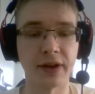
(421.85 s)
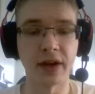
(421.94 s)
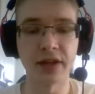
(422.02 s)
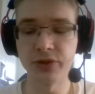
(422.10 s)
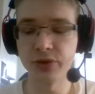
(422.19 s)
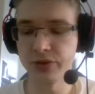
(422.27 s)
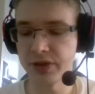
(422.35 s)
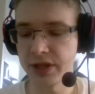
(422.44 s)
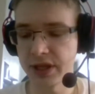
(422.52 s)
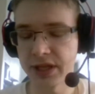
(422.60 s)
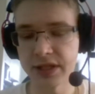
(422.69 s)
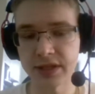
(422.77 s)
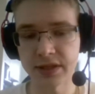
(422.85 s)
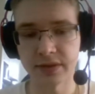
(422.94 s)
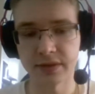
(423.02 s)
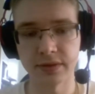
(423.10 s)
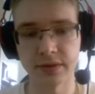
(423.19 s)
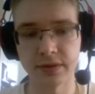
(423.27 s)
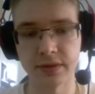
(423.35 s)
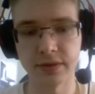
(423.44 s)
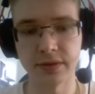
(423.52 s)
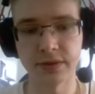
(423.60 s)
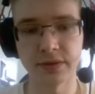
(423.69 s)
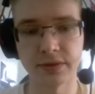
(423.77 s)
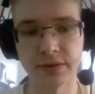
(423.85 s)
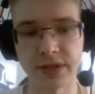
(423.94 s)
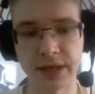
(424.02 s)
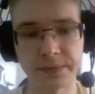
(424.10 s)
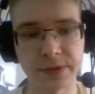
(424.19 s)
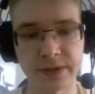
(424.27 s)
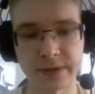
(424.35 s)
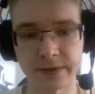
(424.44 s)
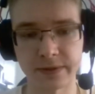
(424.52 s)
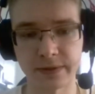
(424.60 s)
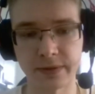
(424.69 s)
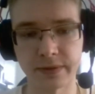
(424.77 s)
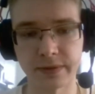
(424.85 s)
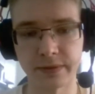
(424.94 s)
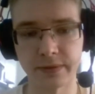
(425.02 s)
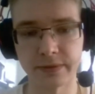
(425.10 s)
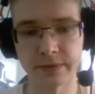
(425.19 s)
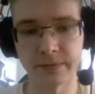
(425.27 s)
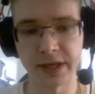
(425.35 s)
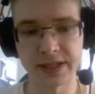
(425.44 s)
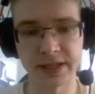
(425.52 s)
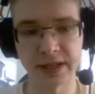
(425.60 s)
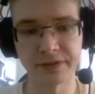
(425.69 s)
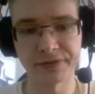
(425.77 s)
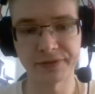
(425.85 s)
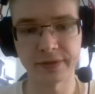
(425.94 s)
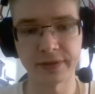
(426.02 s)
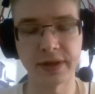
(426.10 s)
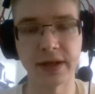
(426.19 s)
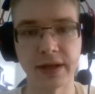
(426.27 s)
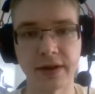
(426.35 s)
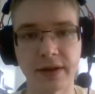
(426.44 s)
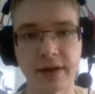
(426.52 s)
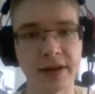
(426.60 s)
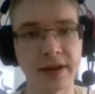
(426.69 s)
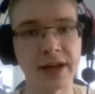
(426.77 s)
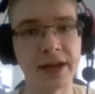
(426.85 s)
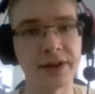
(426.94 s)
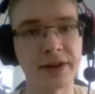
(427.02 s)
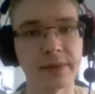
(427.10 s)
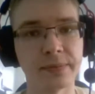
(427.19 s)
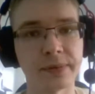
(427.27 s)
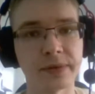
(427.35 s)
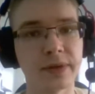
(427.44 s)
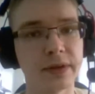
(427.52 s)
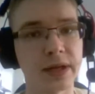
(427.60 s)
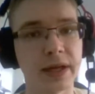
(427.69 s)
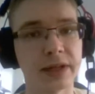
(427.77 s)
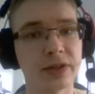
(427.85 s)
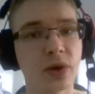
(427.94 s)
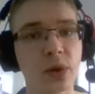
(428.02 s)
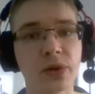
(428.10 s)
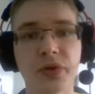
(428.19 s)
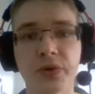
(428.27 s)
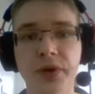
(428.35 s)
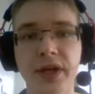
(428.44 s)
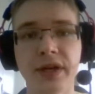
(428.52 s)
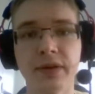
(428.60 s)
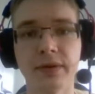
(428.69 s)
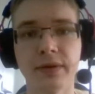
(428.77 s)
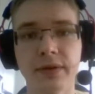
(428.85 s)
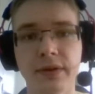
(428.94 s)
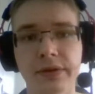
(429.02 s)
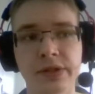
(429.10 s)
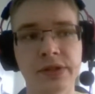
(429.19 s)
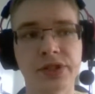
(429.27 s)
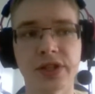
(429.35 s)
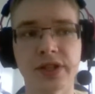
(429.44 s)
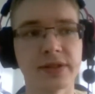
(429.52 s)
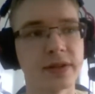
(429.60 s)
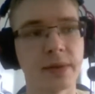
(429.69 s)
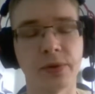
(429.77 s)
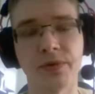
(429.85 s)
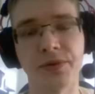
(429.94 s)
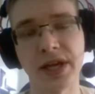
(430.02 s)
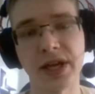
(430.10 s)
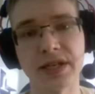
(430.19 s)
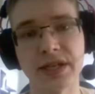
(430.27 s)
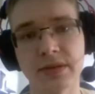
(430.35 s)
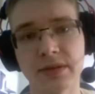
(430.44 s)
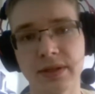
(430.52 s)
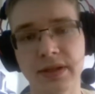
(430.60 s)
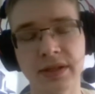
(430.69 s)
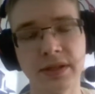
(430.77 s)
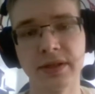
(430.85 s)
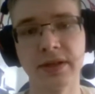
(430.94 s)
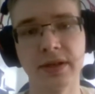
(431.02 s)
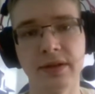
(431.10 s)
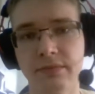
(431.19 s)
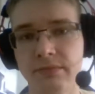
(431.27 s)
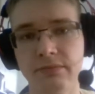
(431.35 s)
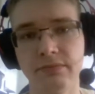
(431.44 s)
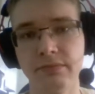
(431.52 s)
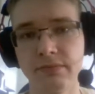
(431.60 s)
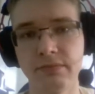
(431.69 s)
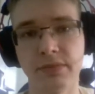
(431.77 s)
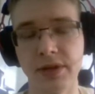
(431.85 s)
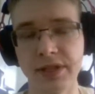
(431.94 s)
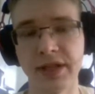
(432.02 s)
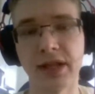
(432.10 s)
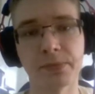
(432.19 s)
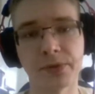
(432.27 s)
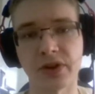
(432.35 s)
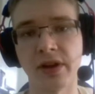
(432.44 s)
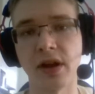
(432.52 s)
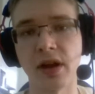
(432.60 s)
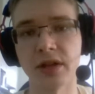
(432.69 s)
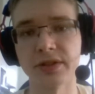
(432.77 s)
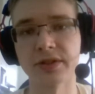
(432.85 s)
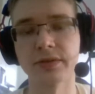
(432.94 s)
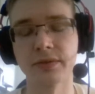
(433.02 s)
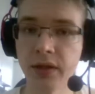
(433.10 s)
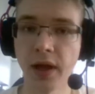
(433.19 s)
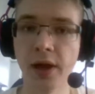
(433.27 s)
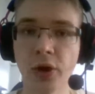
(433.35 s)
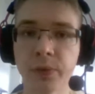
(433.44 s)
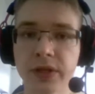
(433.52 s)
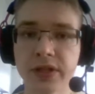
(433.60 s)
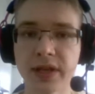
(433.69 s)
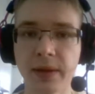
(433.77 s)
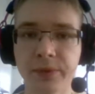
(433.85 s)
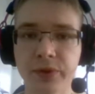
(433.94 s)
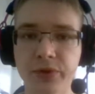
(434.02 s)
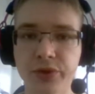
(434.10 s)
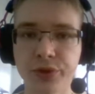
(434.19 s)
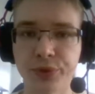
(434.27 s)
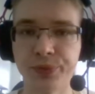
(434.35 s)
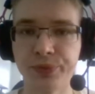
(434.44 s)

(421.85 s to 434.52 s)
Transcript: I used these tips myself, and I ended up at gold 3 in just a couple of days. It helped a lot. I hope this helped you too,